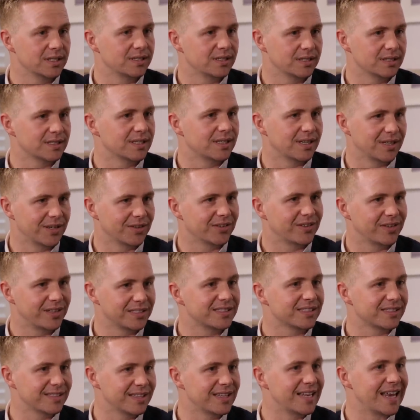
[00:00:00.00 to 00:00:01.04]
This is now,
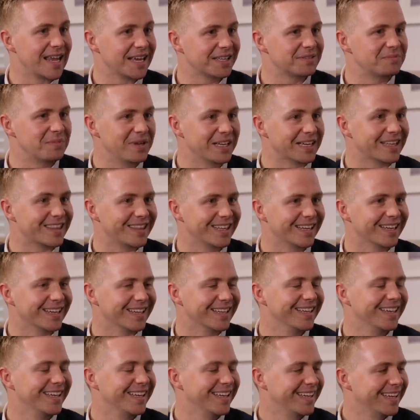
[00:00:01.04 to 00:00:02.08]
this is the next big
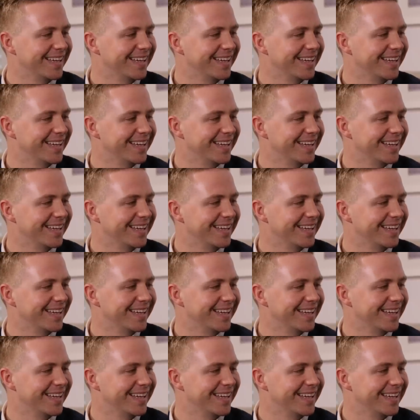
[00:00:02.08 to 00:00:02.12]
thing.